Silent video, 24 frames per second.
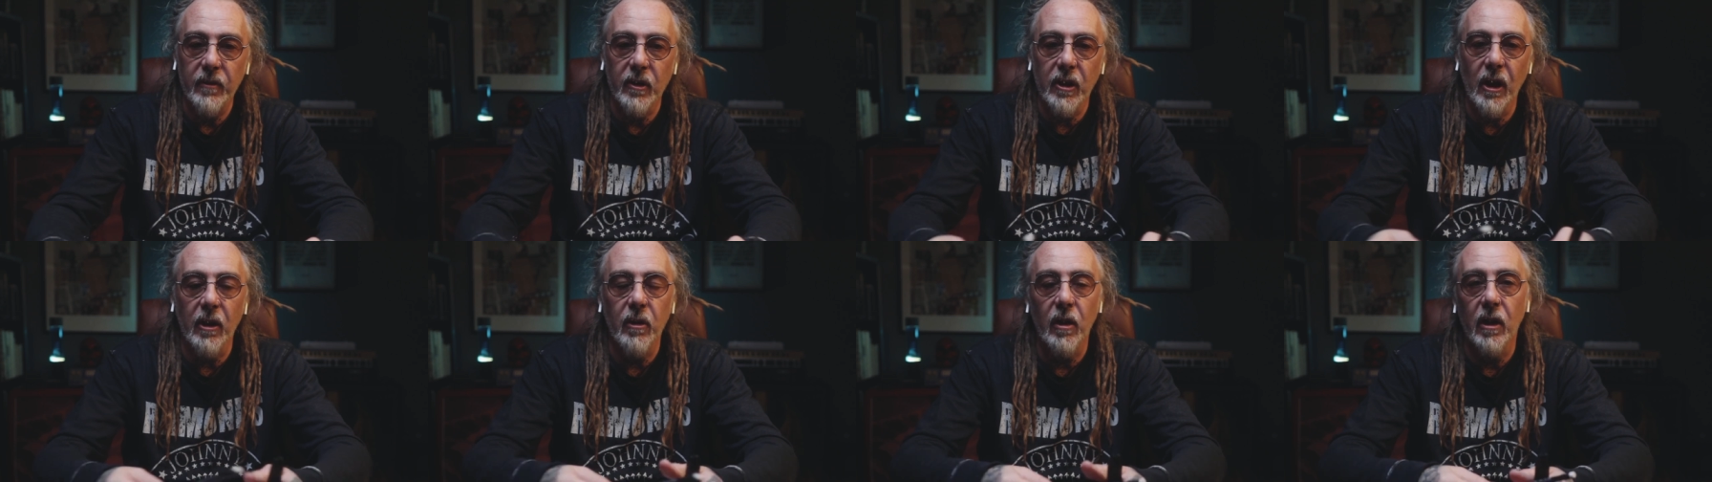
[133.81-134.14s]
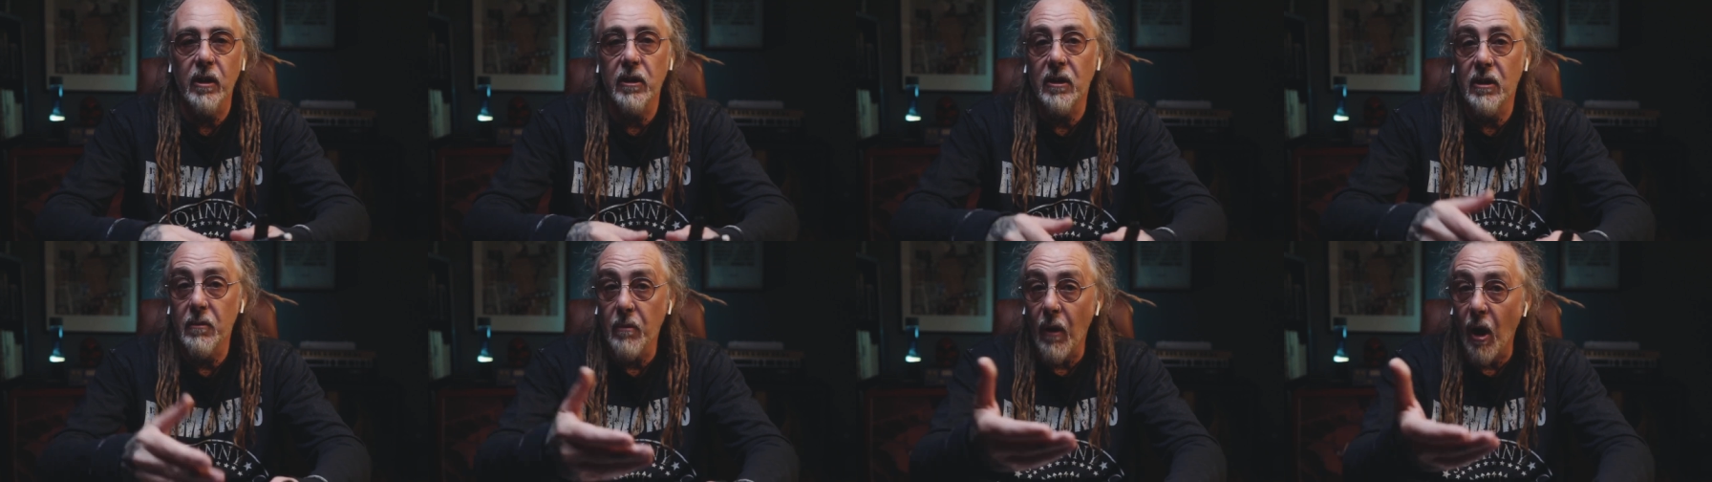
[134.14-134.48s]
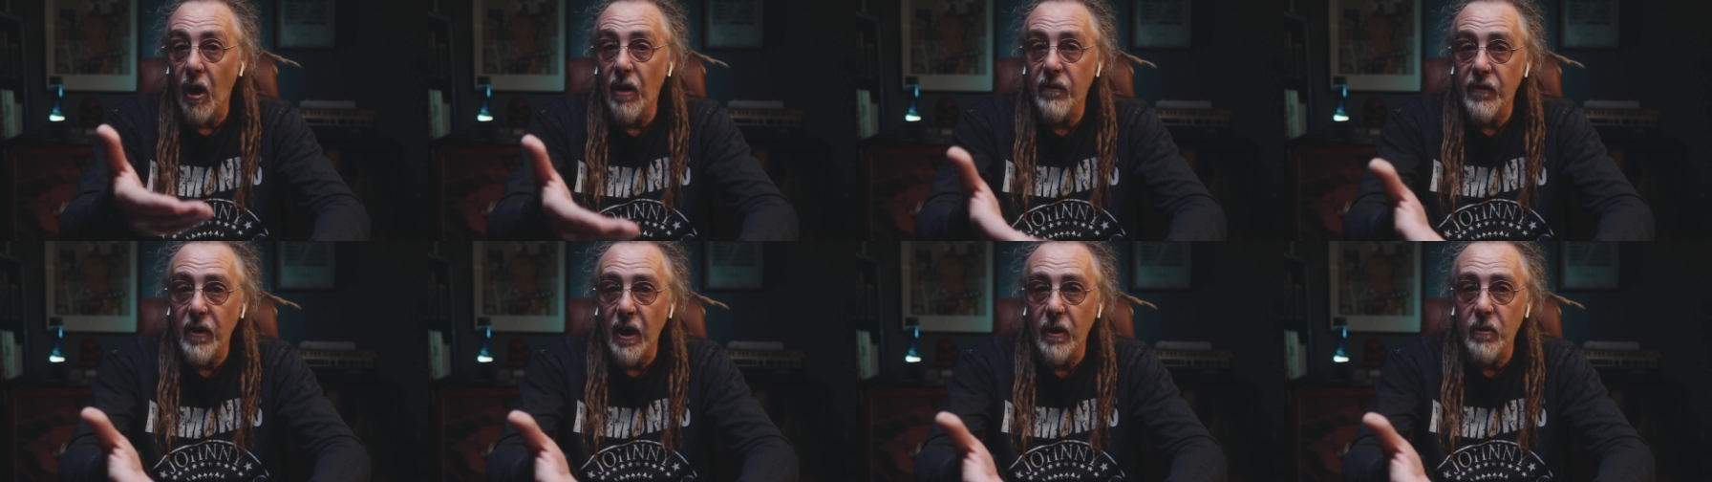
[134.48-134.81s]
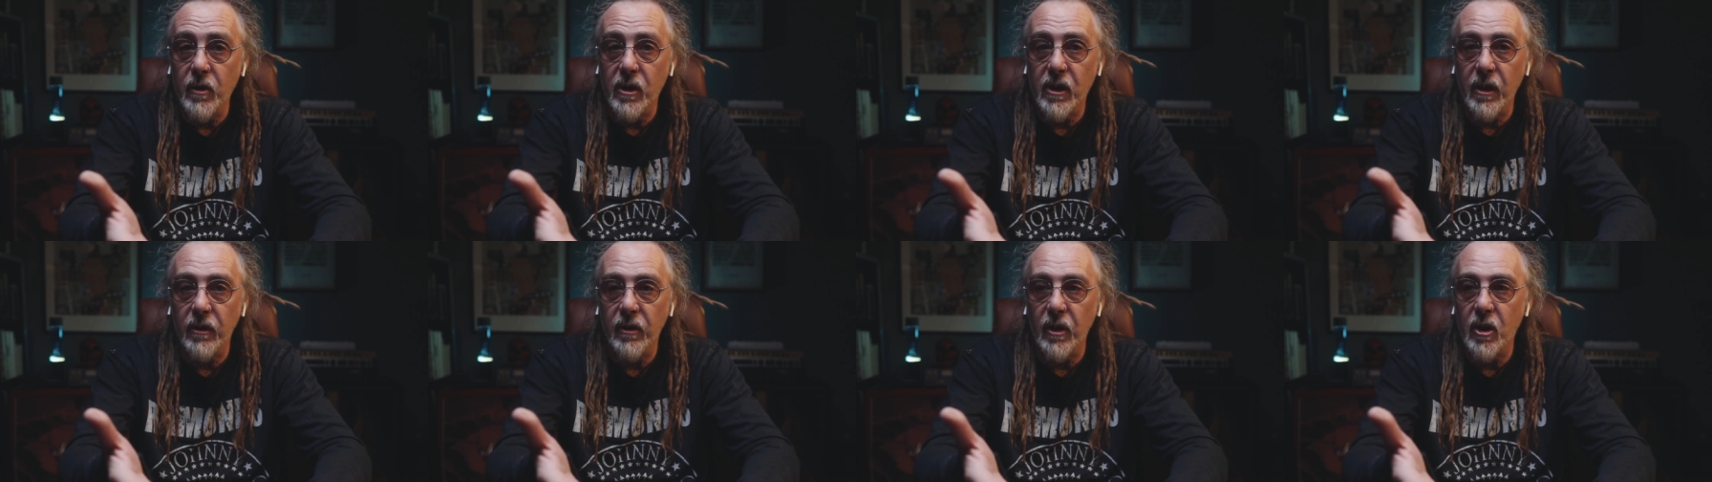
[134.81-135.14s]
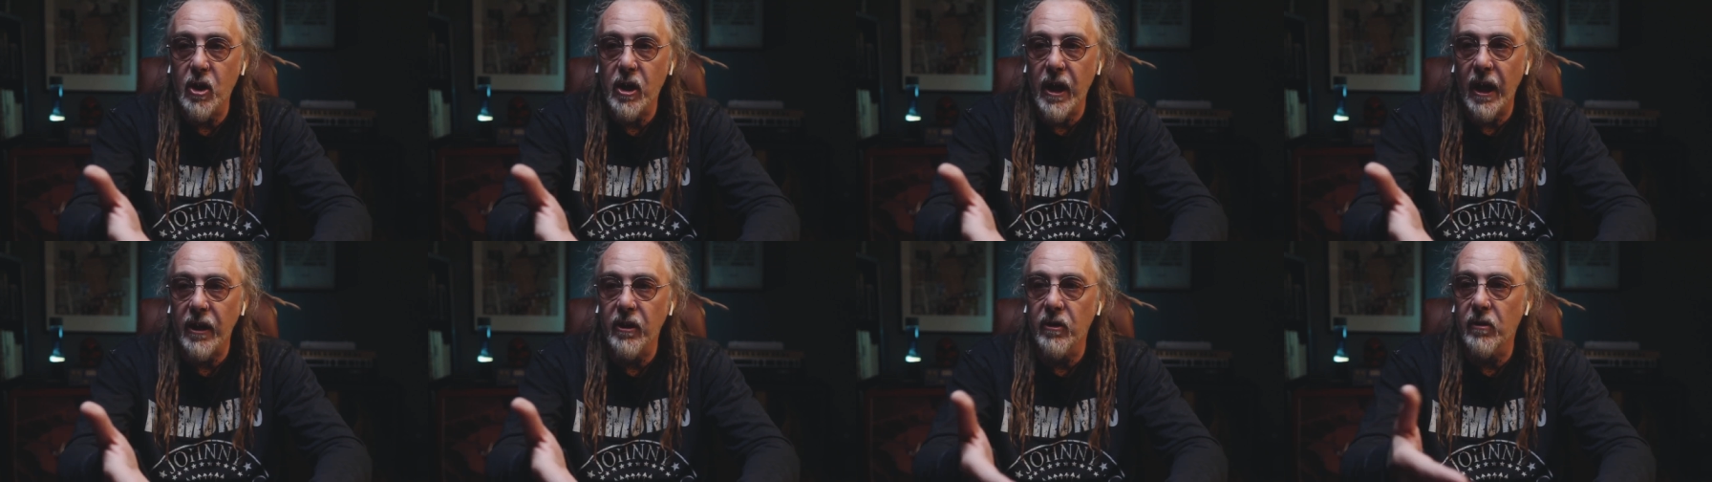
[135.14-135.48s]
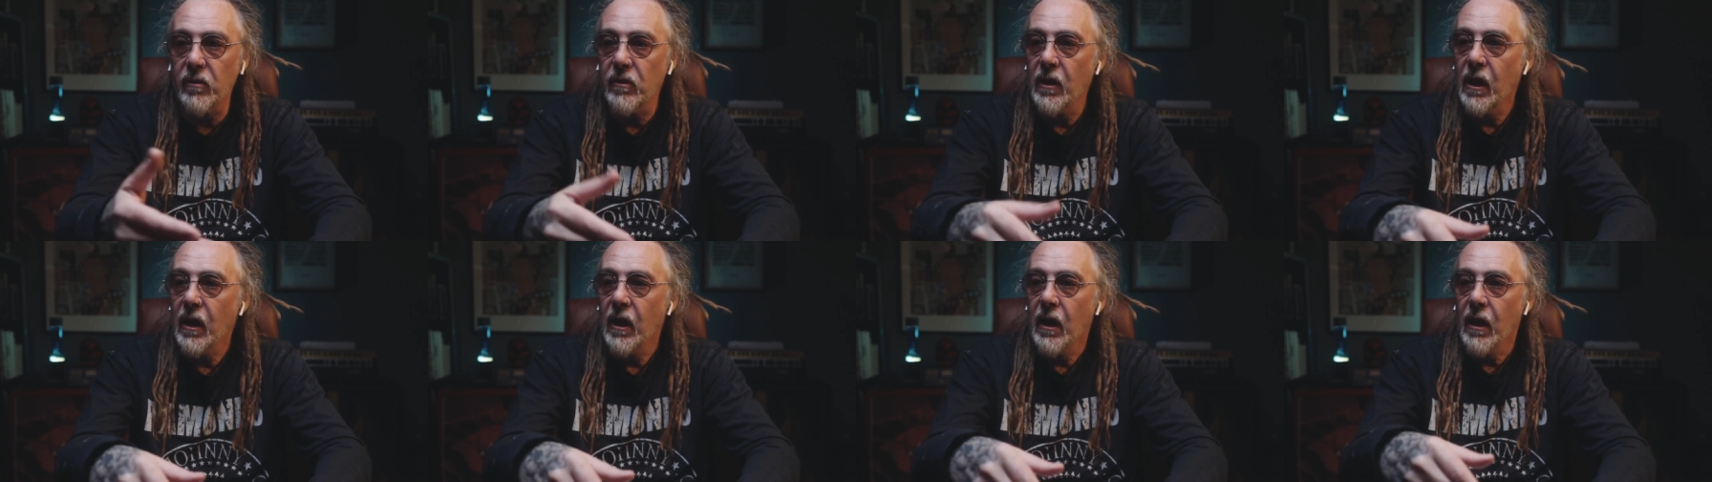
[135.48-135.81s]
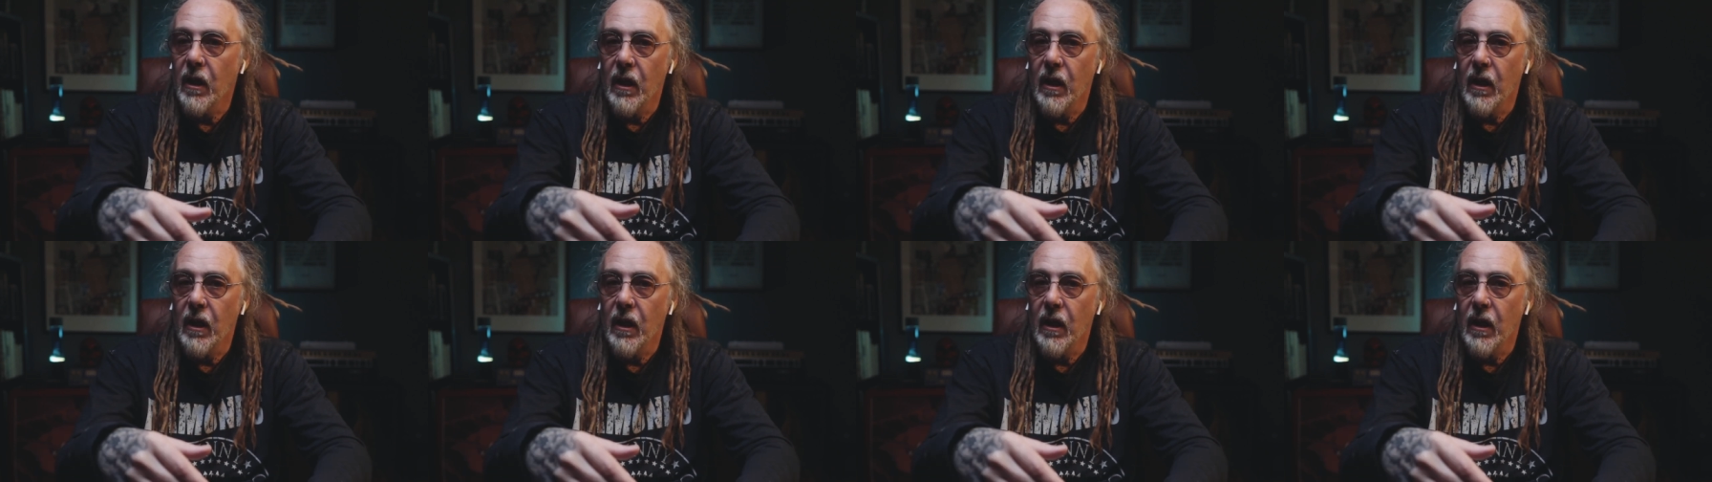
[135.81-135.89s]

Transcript: So like you might have noticed on the channel,